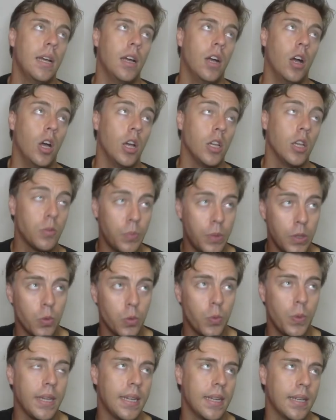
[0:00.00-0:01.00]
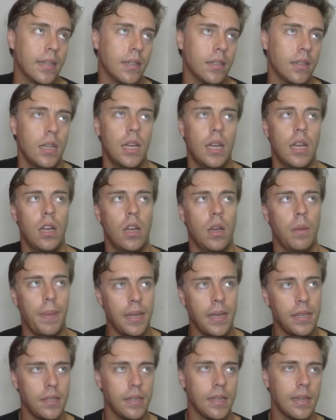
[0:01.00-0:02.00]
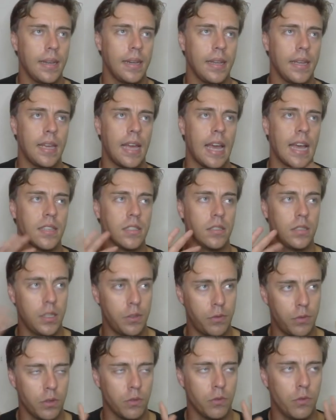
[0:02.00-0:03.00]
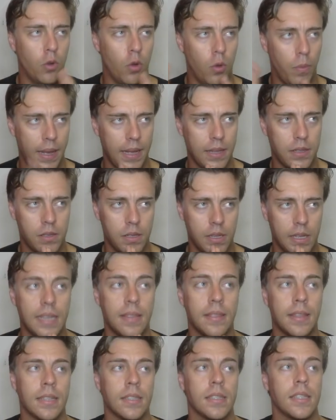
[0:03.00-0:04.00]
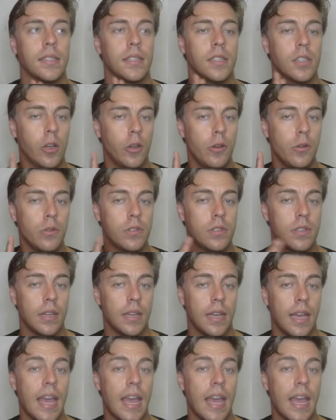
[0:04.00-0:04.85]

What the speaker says: A sprint weekend basically has a different format in that it includes an